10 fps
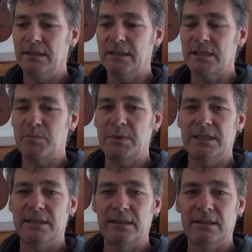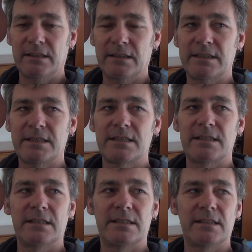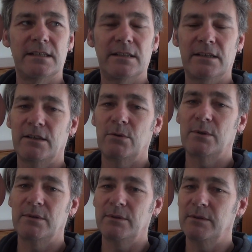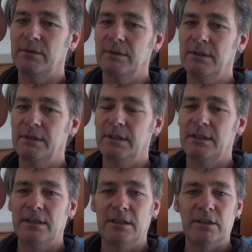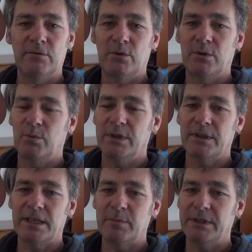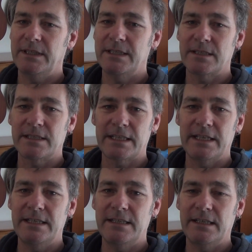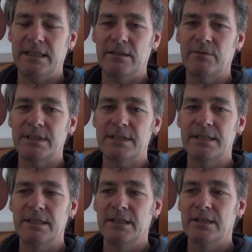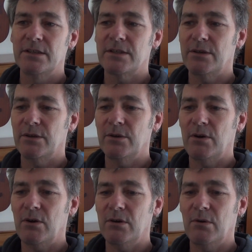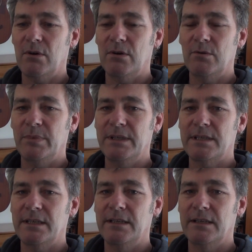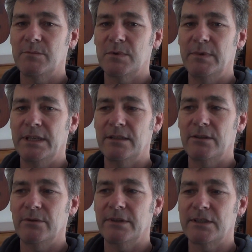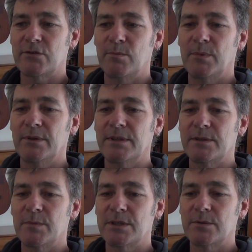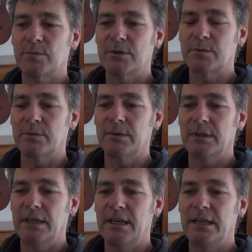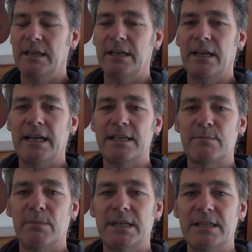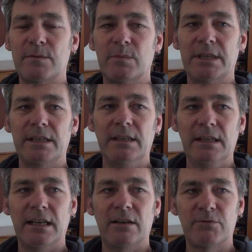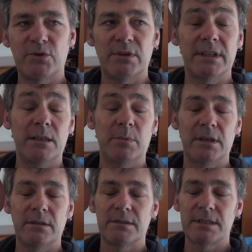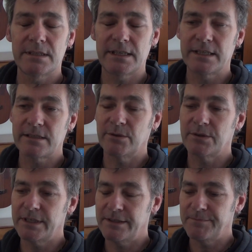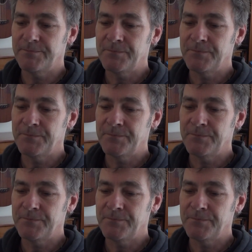expecting this is going to go on sport. We've got a couple of years of this easy ahead of us, so I, I'd be teeing up to be able to do things remotely as much as possible. It has amazed me, and I've tried to keep it going since last lockdown,